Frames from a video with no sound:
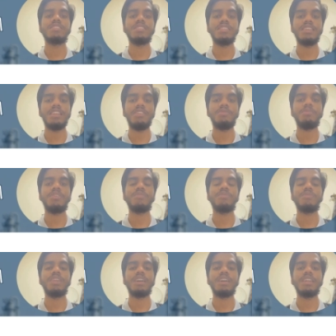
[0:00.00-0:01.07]
in our block flow
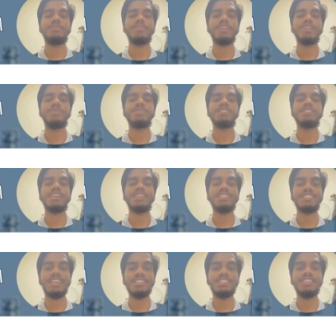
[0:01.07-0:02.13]
diagram, which is
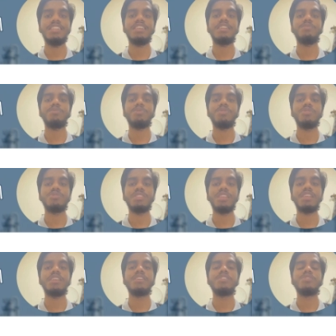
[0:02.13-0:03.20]
essential in
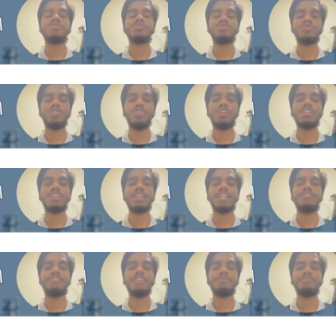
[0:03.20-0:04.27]
producing strong
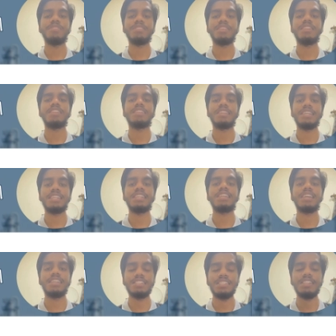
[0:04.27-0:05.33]
95% nitric
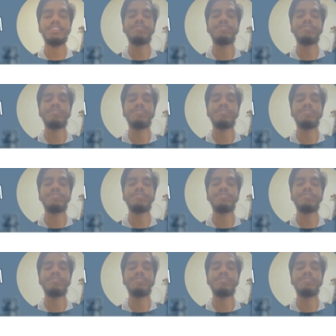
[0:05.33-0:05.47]
acid.